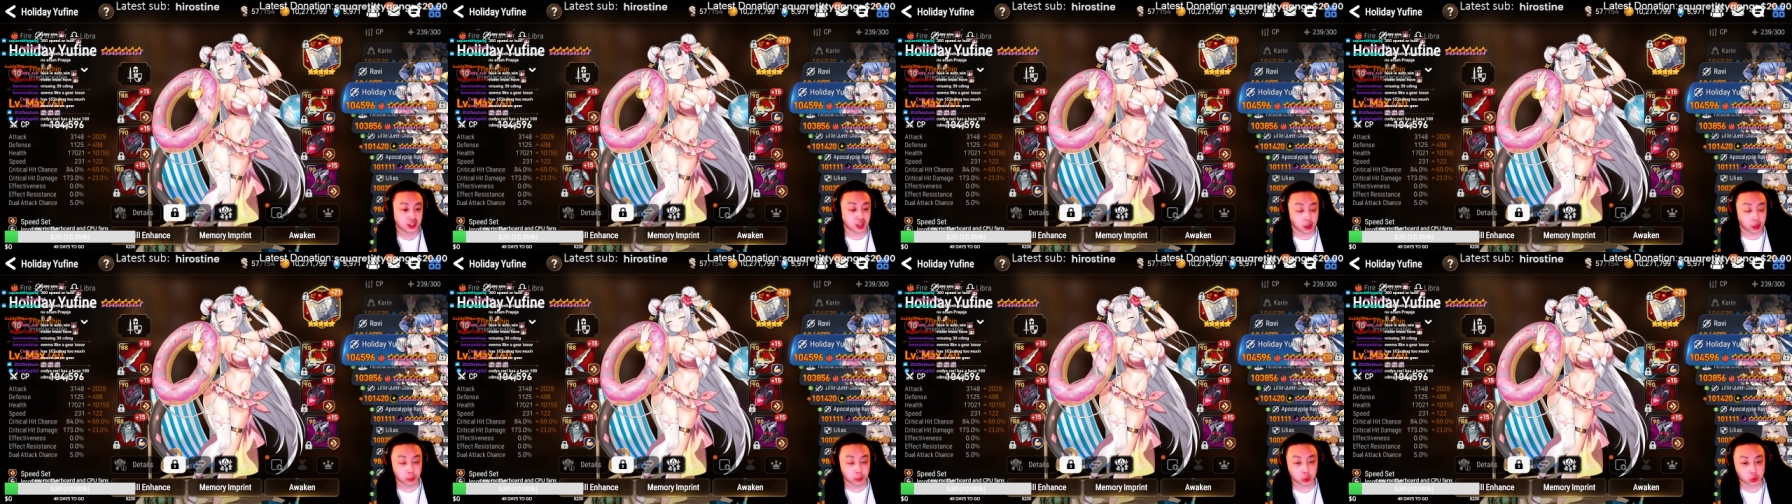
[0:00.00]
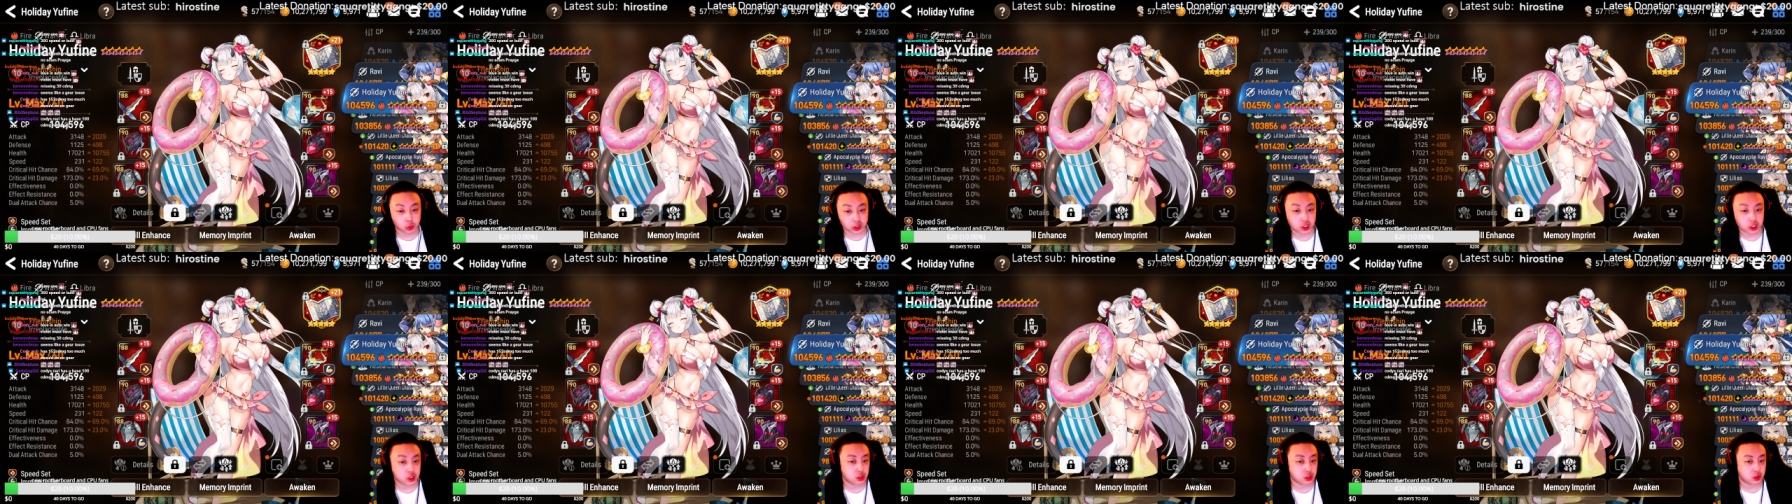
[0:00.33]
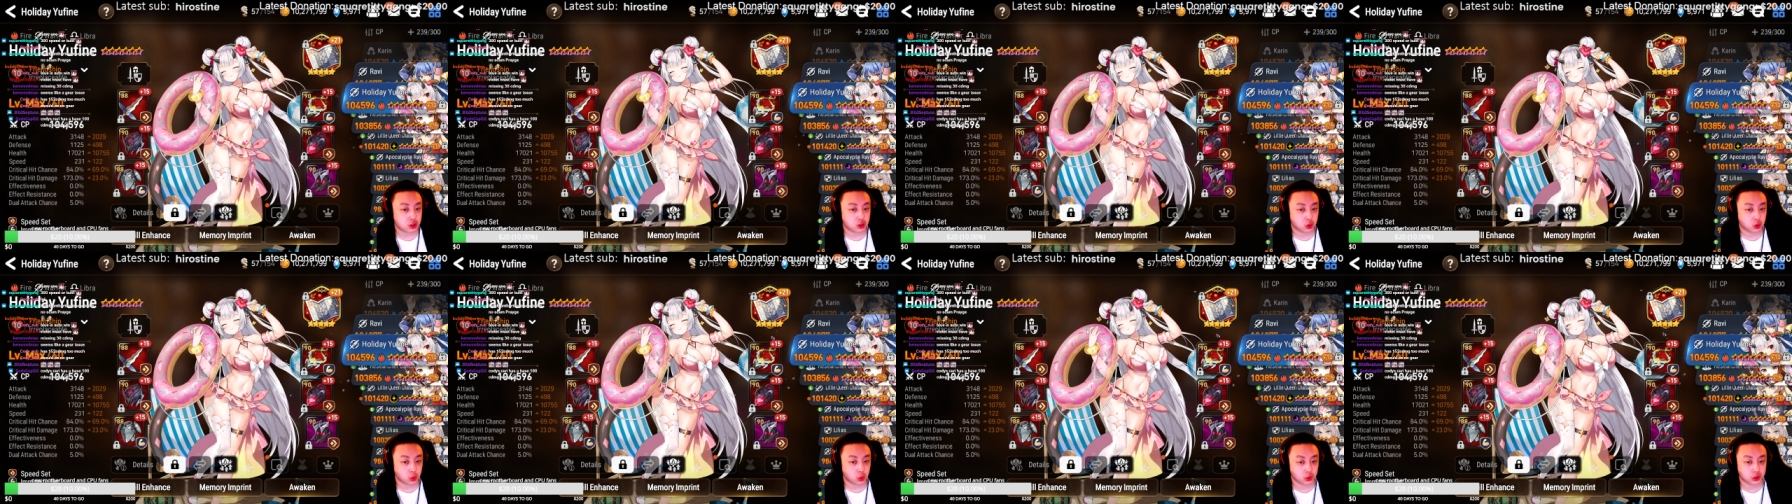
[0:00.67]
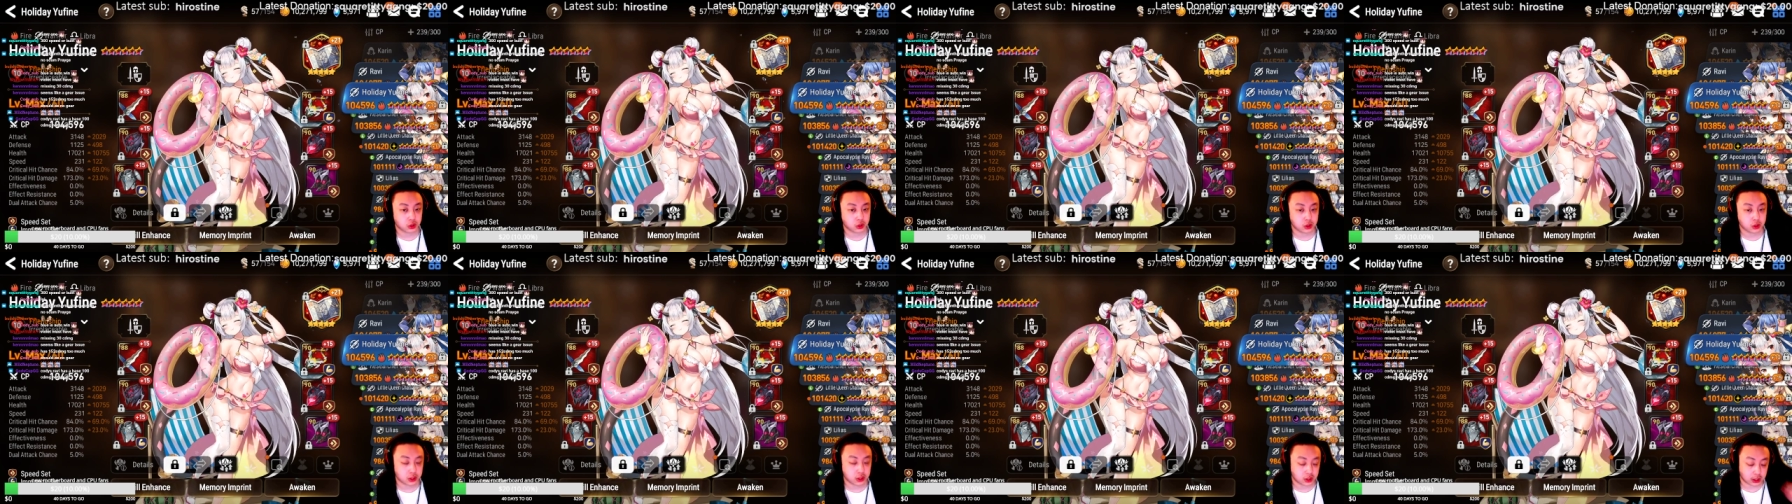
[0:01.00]
reach towards
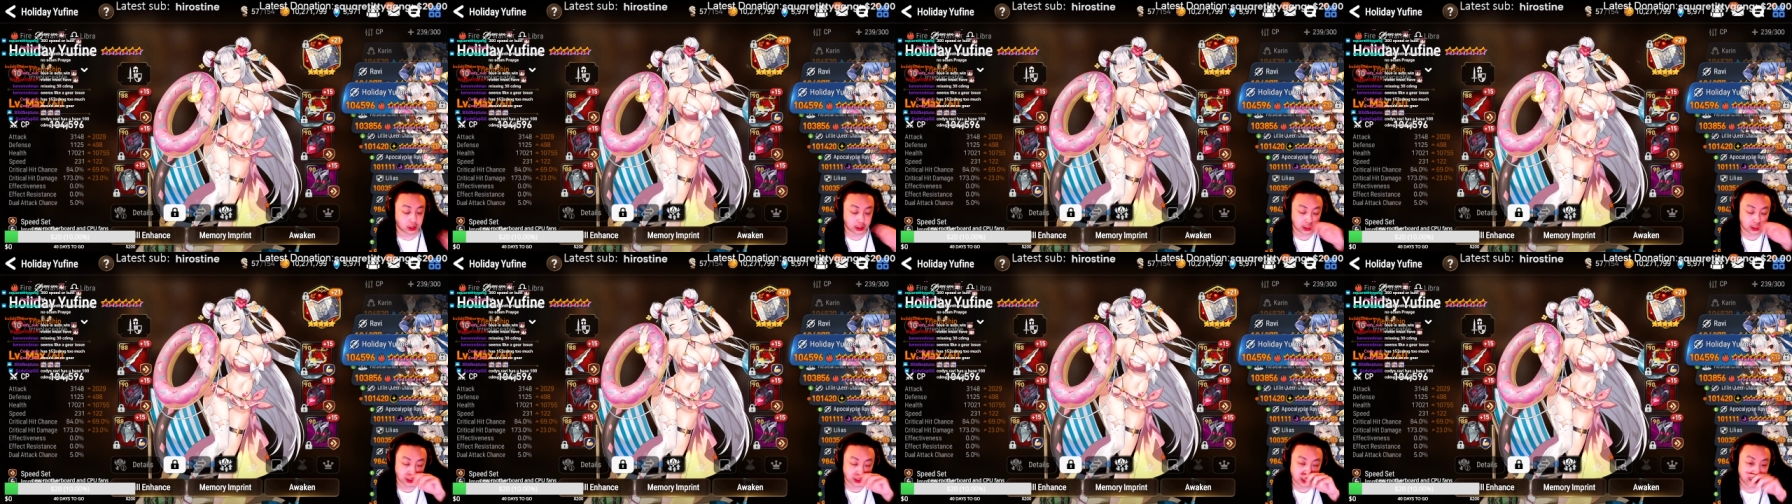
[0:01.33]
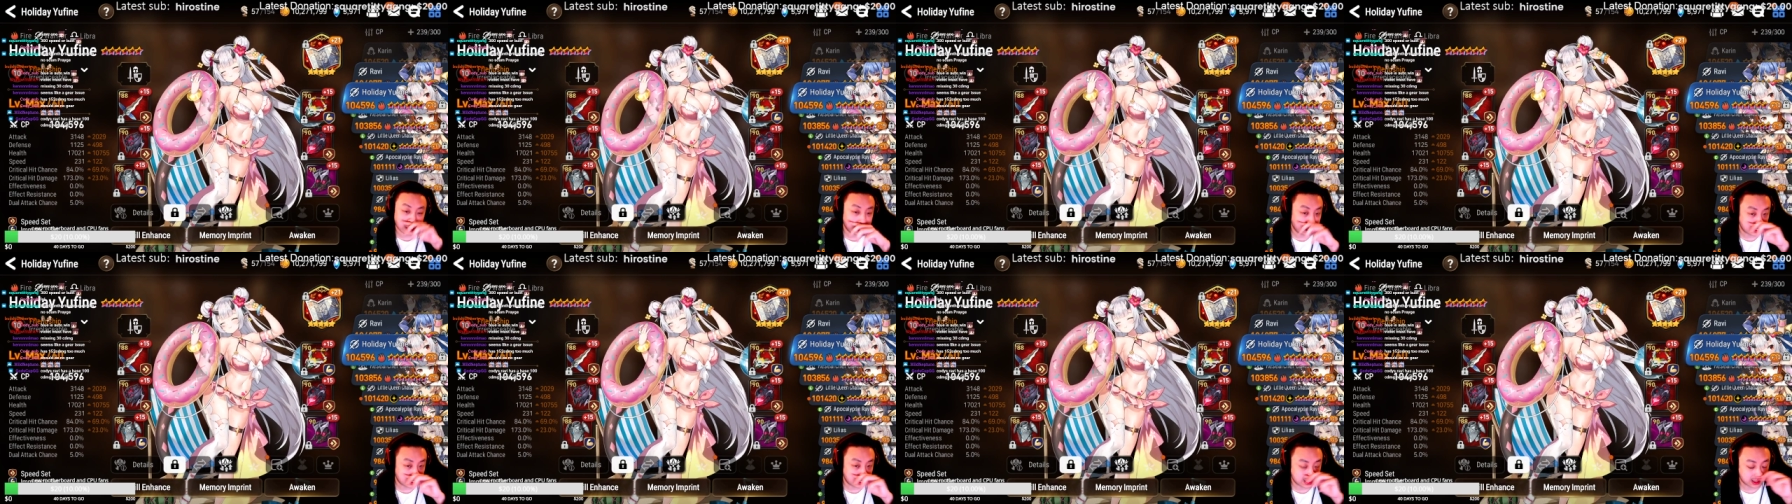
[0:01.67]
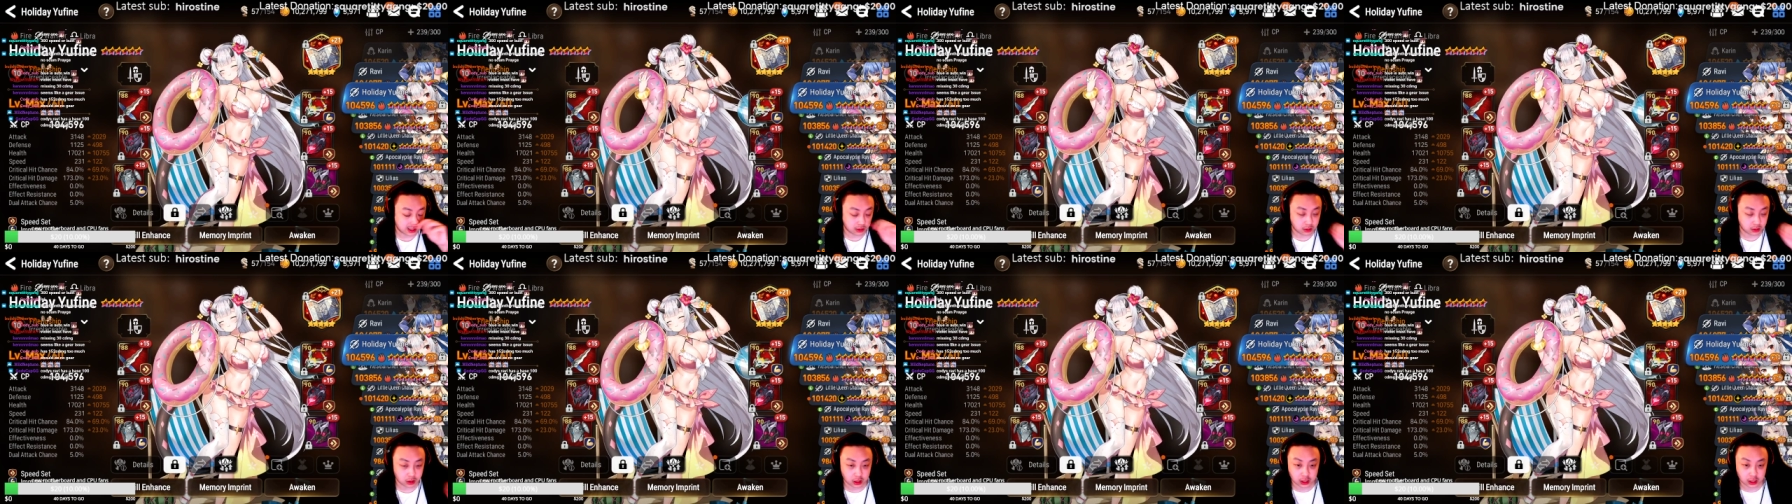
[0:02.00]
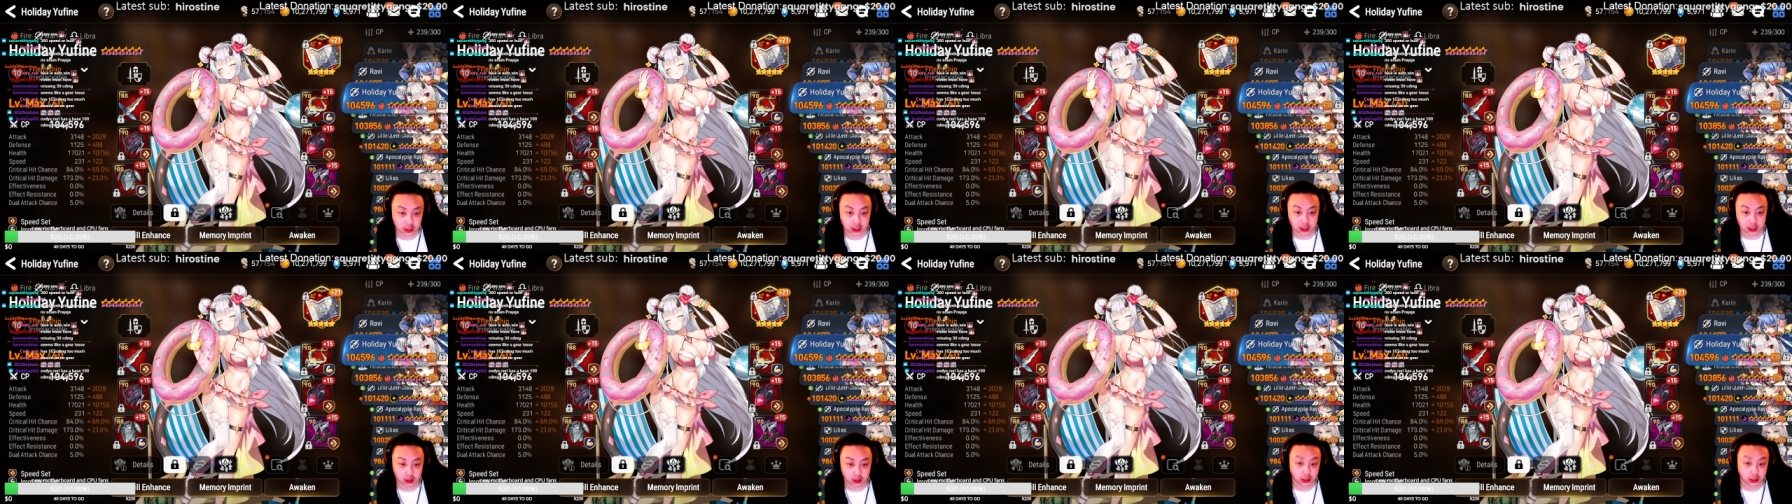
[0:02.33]
units like Stene and
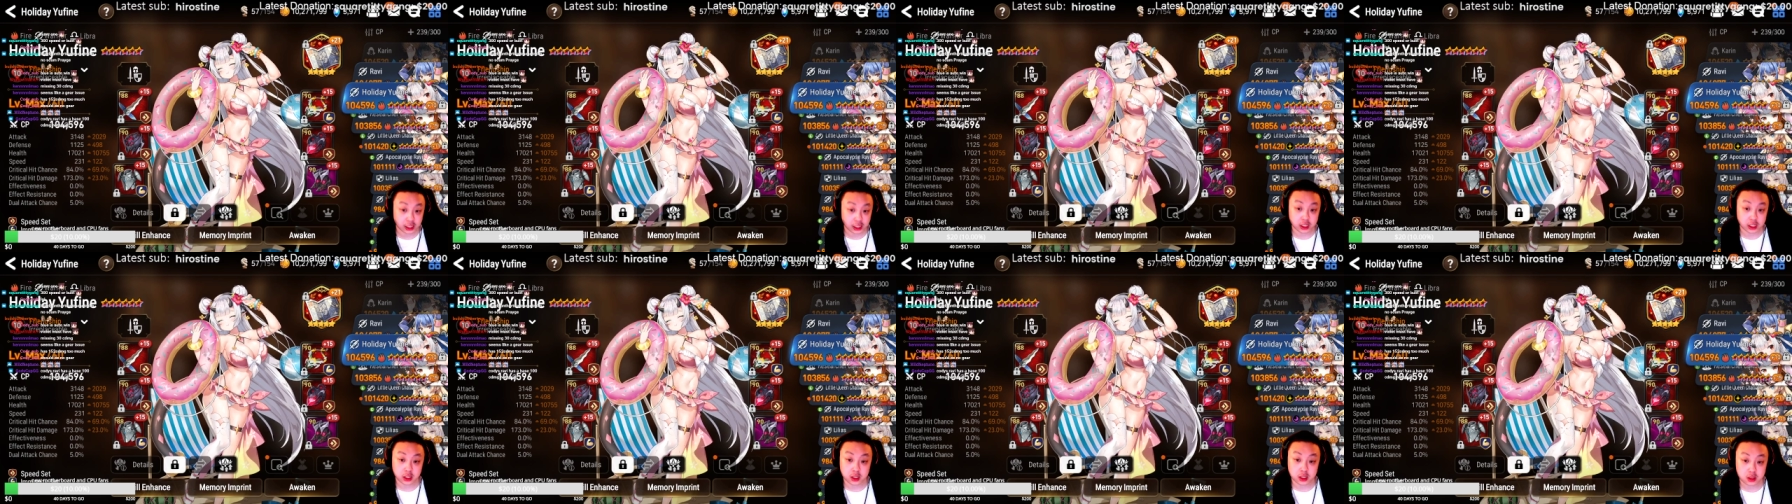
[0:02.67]
Landy.